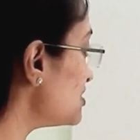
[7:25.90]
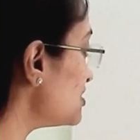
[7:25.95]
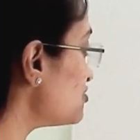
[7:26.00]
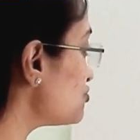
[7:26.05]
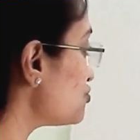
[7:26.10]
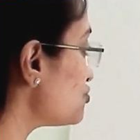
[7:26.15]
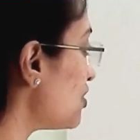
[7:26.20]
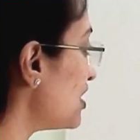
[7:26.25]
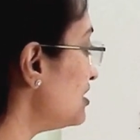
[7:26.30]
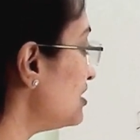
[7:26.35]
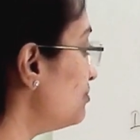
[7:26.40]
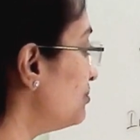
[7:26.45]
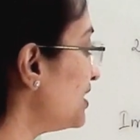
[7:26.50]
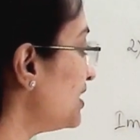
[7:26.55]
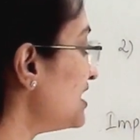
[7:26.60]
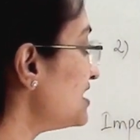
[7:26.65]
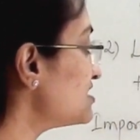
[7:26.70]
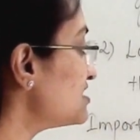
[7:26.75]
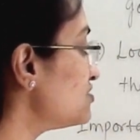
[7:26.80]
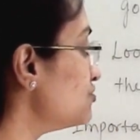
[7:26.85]
soil
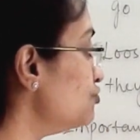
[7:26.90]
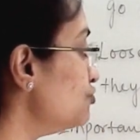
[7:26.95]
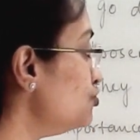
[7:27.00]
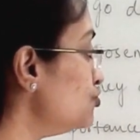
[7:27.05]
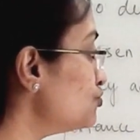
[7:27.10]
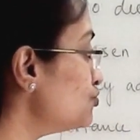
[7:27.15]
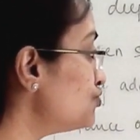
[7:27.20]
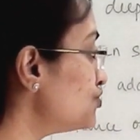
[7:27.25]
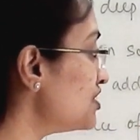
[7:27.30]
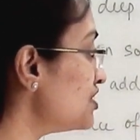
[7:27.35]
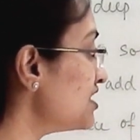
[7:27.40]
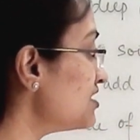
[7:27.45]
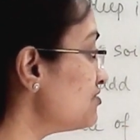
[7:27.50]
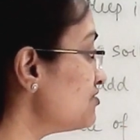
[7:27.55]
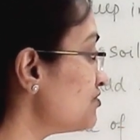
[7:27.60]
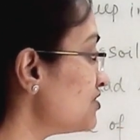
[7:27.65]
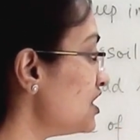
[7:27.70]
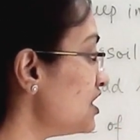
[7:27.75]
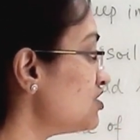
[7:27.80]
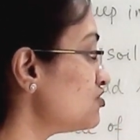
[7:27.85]
brings nutrient
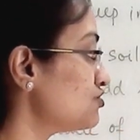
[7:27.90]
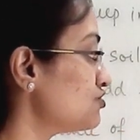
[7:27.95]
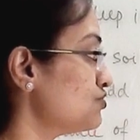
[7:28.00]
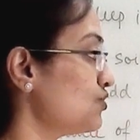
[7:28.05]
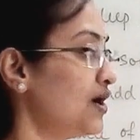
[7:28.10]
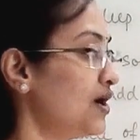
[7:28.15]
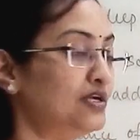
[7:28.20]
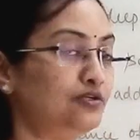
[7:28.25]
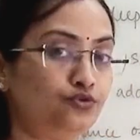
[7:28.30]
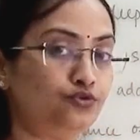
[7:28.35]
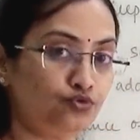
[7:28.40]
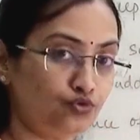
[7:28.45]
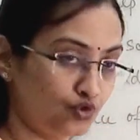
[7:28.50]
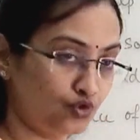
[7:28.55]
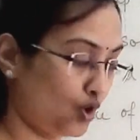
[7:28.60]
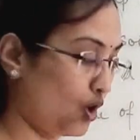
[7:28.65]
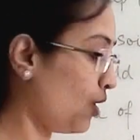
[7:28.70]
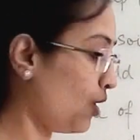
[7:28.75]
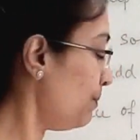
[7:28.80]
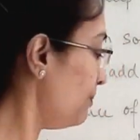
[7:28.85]
rich soil to
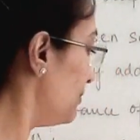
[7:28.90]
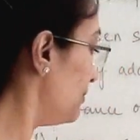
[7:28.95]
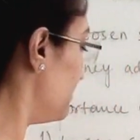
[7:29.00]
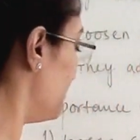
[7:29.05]
top.